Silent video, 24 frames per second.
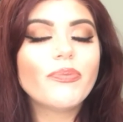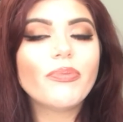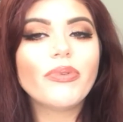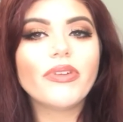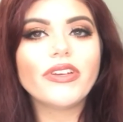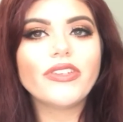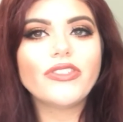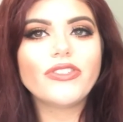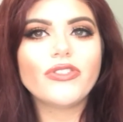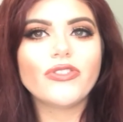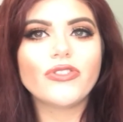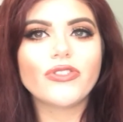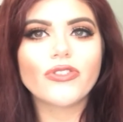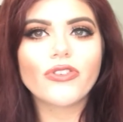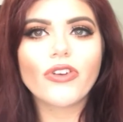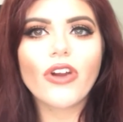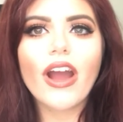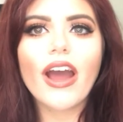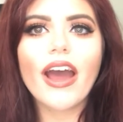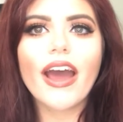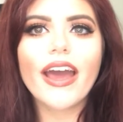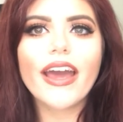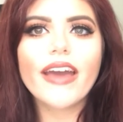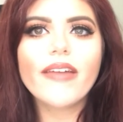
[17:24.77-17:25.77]
Please
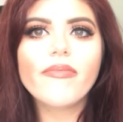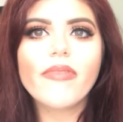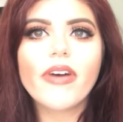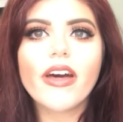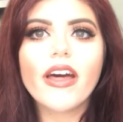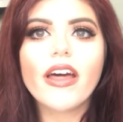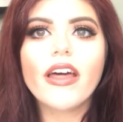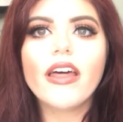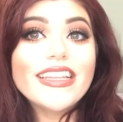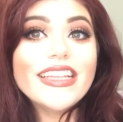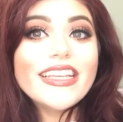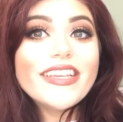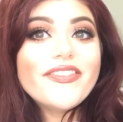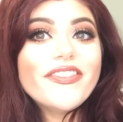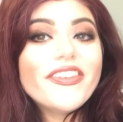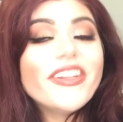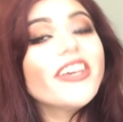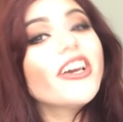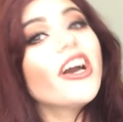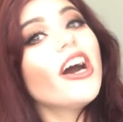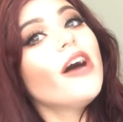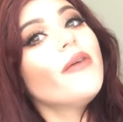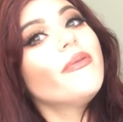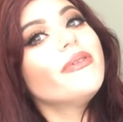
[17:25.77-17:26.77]
subscribe, leave any
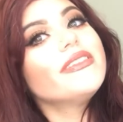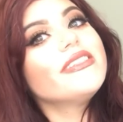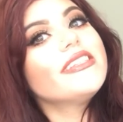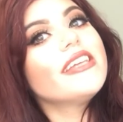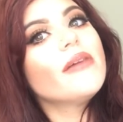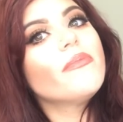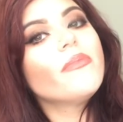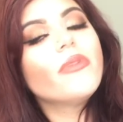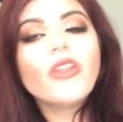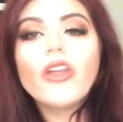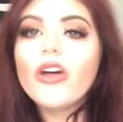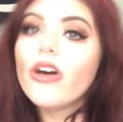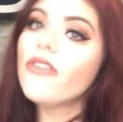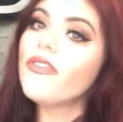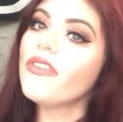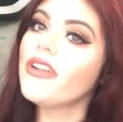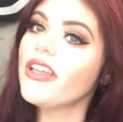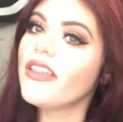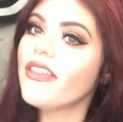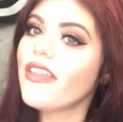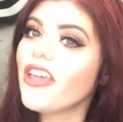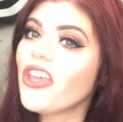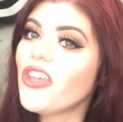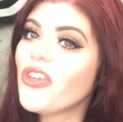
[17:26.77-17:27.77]
comments down below of
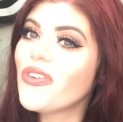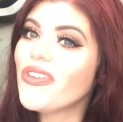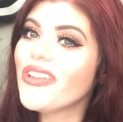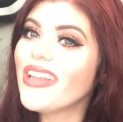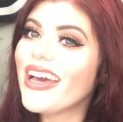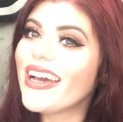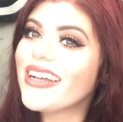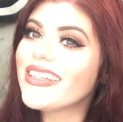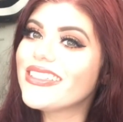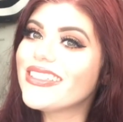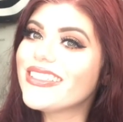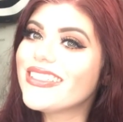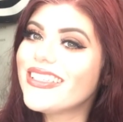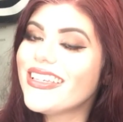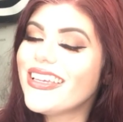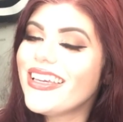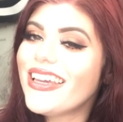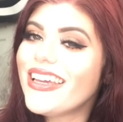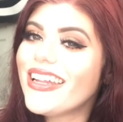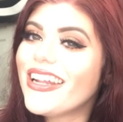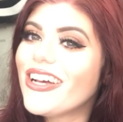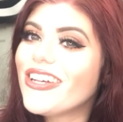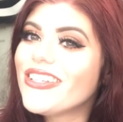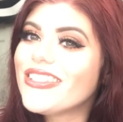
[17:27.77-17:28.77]
anything you'd like to see,
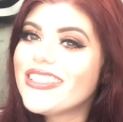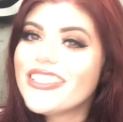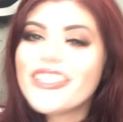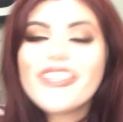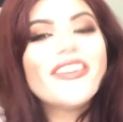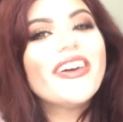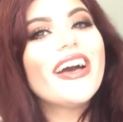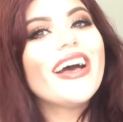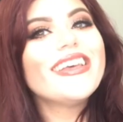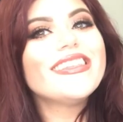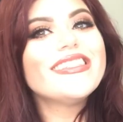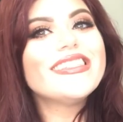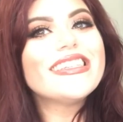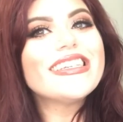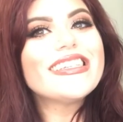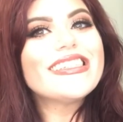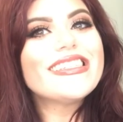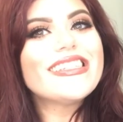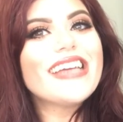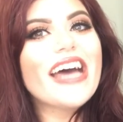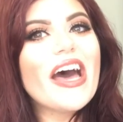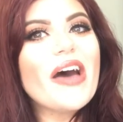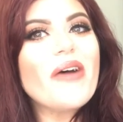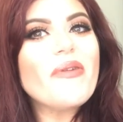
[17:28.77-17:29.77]
and I'll see you guys next
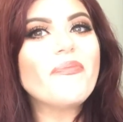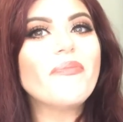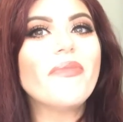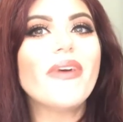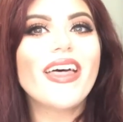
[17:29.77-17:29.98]
time.